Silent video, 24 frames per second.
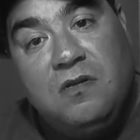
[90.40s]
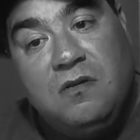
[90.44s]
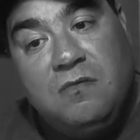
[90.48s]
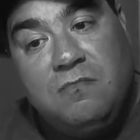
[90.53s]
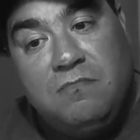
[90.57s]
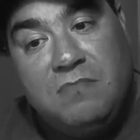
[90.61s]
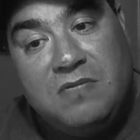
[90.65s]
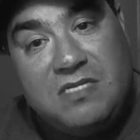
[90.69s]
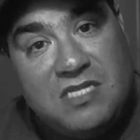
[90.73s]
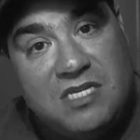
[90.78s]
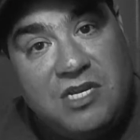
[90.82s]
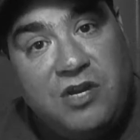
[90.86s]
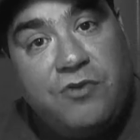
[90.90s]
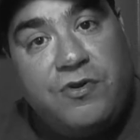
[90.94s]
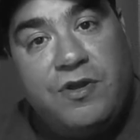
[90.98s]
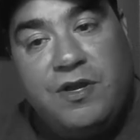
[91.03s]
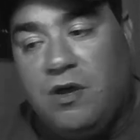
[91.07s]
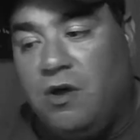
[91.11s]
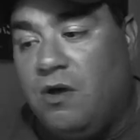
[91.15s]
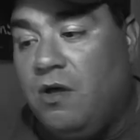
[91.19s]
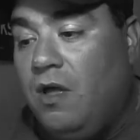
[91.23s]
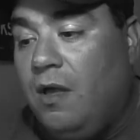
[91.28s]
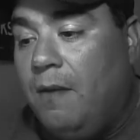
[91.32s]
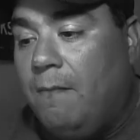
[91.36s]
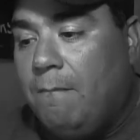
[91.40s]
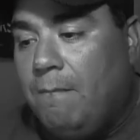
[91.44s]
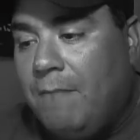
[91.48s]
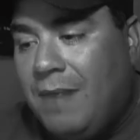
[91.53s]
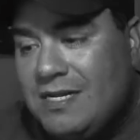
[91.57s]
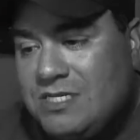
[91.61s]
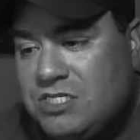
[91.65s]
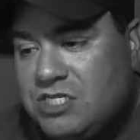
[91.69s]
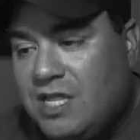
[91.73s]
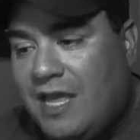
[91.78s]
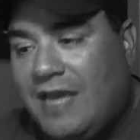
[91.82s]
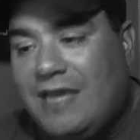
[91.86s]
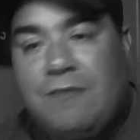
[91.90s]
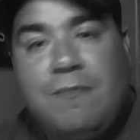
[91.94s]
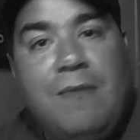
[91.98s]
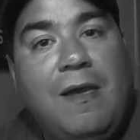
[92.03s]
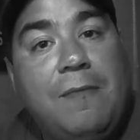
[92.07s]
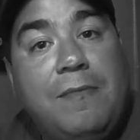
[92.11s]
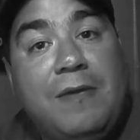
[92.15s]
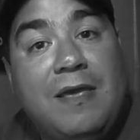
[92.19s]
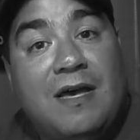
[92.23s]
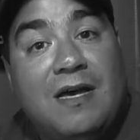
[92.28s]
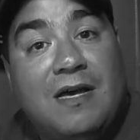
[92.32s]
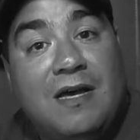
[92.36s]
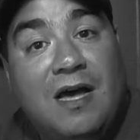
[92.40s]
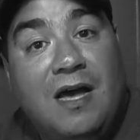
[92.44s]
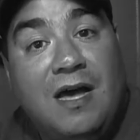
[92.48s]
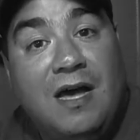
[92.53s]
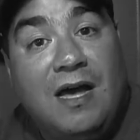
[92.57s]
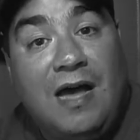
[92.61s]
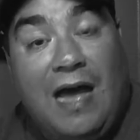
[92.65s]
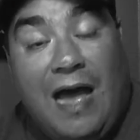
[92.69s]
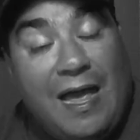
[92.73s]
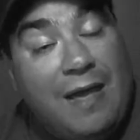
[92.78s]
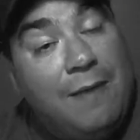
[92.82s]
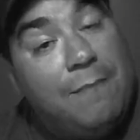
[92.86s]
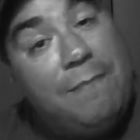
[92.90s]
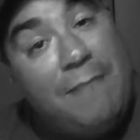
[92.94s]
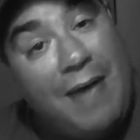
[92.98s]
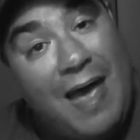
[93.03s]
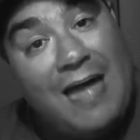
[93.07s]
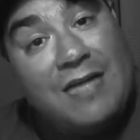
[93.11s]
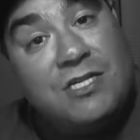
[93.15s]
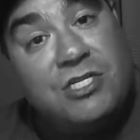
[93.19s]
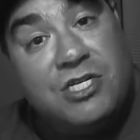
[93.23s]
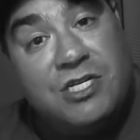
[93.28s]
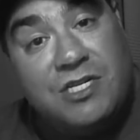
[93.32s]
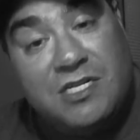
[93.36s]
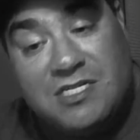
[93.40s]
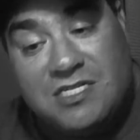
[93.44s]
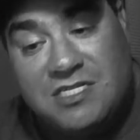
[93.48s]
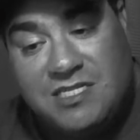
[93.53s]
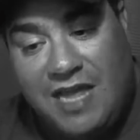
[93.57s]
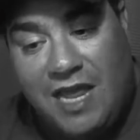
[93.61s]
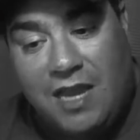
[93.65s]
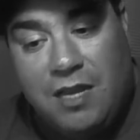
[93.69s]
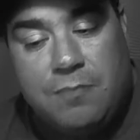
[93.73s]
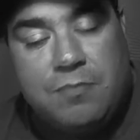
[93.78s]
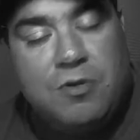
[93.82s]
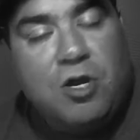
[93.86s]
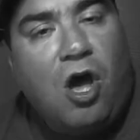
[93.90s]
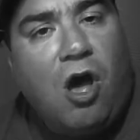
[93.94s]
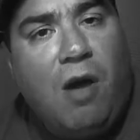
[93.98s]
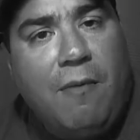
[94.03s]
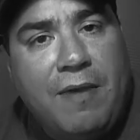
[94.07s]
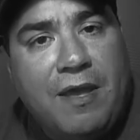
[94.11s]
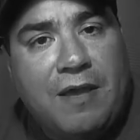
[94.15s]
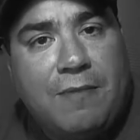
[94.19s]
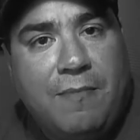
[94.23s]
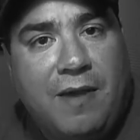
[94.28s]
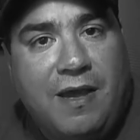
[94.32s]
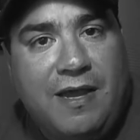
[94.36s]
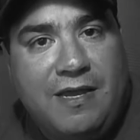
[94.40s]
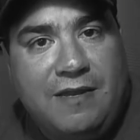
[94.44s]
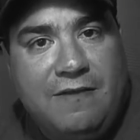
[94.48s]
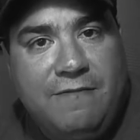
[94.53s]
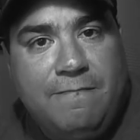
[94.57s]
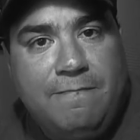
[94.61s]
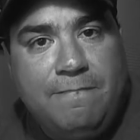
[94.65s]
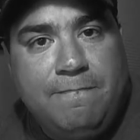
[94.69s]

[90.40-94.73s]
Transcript: material, much like maybe I imagine a stand-up comic might,